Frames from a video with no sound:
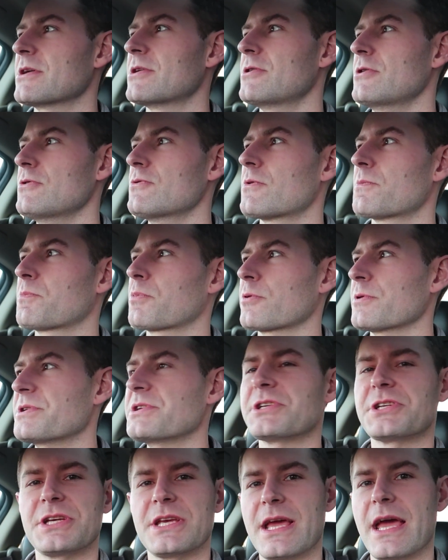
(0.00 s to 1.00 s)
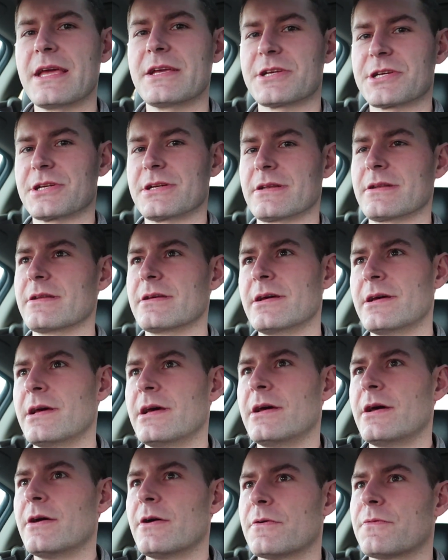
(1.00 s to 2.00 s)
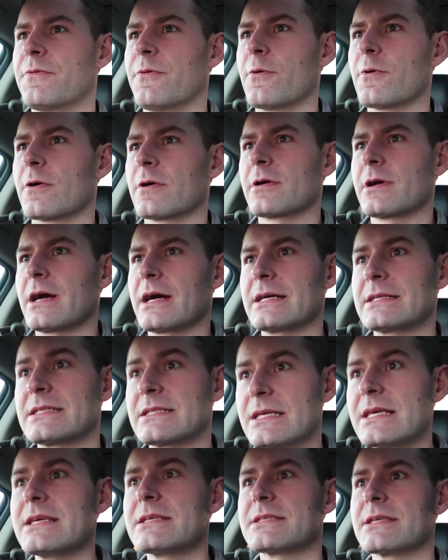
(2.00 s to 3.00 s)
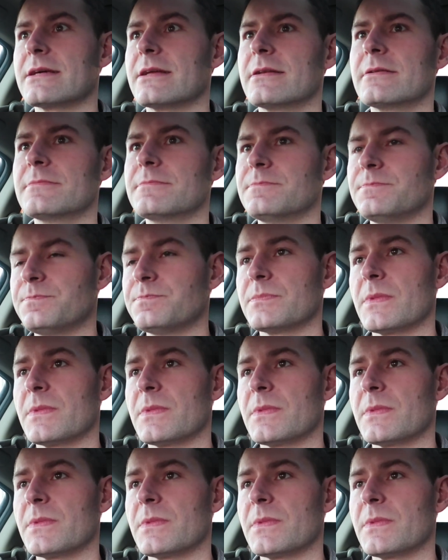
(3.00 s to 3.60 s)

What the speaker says: a new appreciation for a season